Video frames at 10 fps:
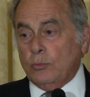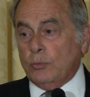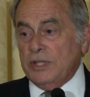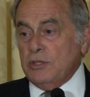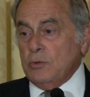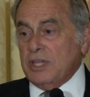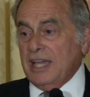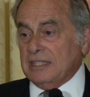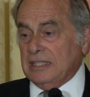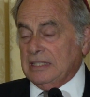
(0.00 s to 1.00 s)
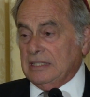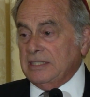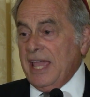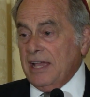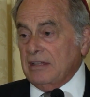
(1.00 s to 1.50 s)
When you get
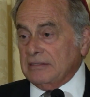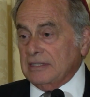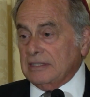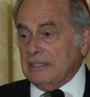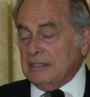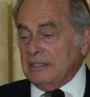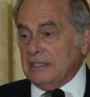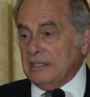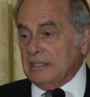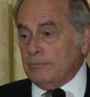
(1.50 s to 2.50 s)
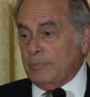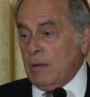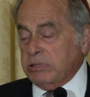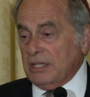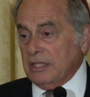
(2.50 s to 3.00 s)
nailed
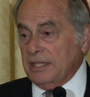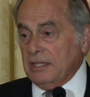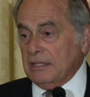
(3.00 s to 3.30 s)
publicly,